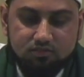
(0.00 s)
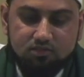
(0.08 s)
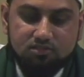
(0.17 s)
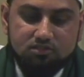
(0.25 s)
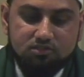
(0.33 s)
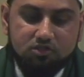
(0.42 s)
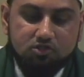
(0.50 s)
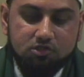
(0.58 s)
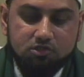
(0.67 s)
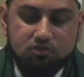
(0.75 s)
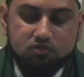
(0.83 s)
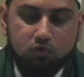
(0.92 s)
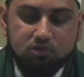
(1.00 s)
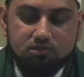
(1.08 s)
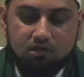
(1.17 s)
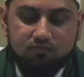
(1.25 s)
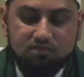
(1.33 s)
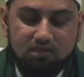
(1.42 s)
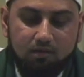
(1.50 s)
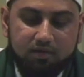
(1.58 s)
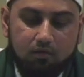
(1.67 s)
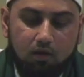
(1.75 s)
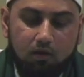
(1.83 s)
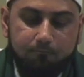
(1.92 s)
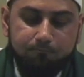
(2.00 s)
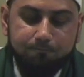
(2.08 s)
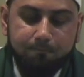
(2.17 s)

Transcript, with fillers: This is the third source of Islamic law.